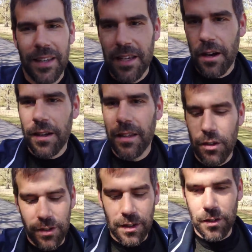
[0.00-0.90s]
and the air
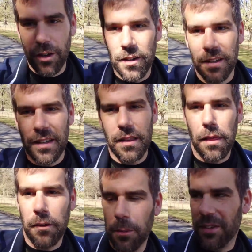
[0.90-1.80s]
conditioning's on, and then
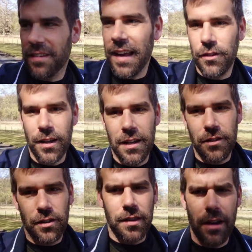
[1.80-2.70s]
the thermostat
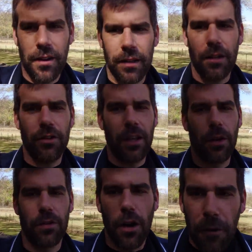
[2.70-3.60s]
changes, the air conditioning
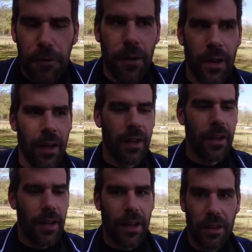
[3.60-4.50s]
goes off,
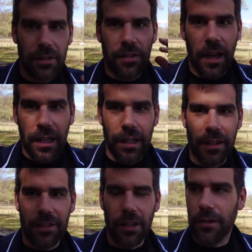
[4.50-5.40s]
and the
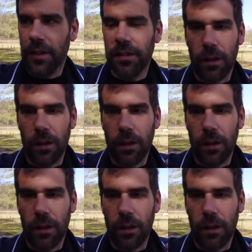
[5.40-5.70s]
silence all of a